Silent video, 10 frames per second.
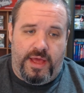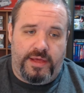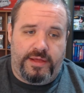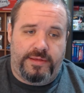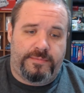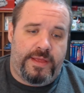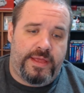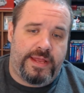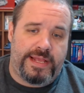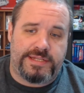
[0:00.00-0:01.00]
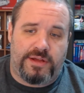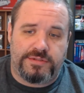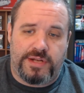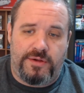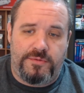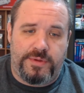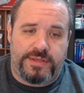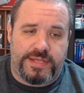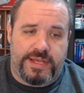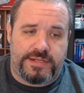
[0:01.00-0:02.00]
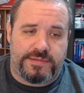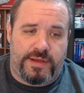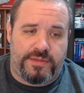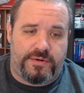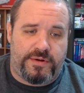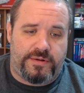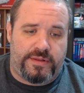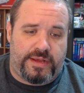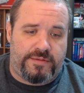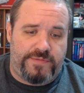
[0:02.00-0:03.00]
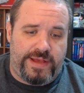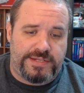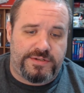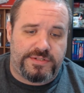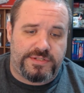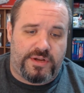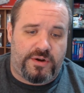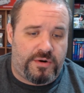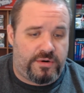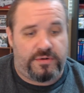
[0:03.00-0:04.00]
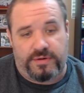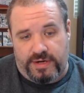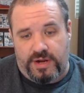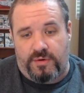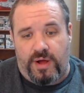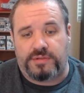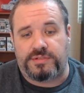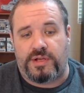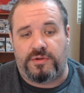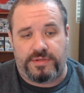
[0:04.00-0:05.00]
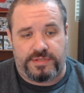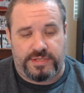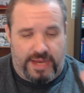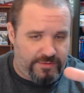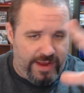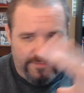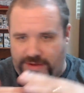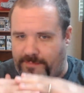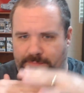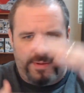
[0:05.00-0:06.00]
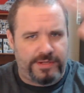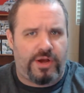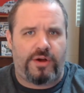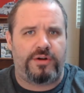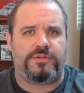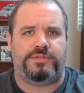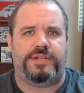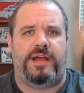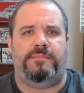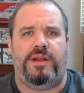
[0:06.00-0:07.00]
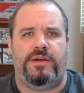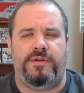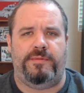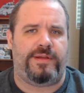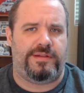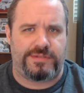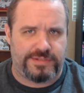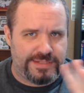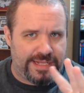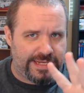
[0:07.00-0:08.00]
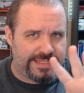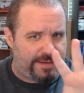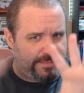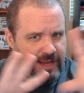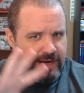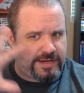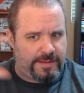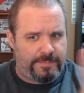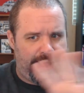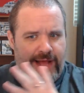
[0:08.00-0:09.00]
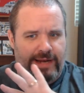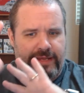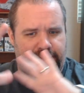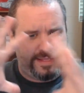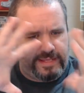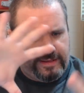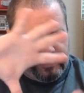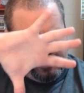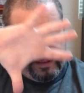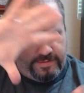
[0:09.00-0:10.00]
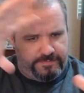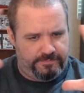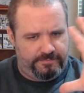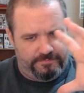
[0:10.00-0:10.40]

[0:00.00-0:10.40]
And this goes along with seeing some other, like, investors are, also, I'm going to have like a bunch of articles down below here because there's, like I said, I'm kind of compiling the